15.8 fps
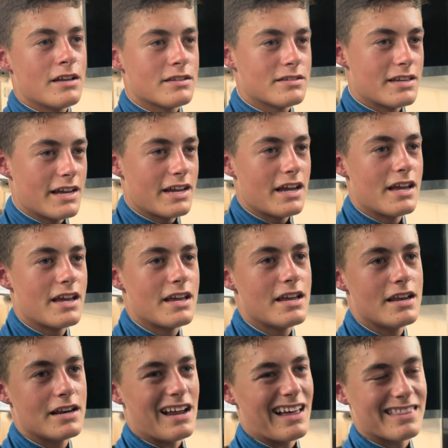Second
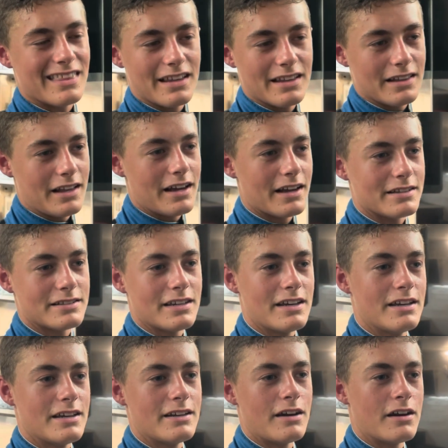heat, I like I
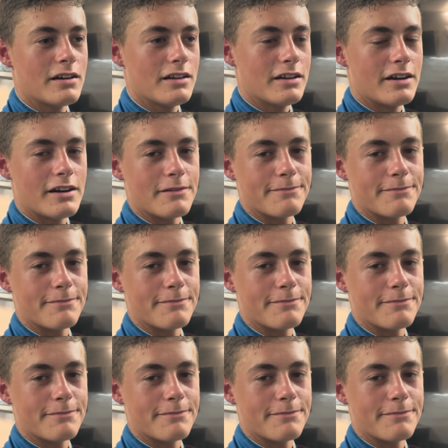said earlier,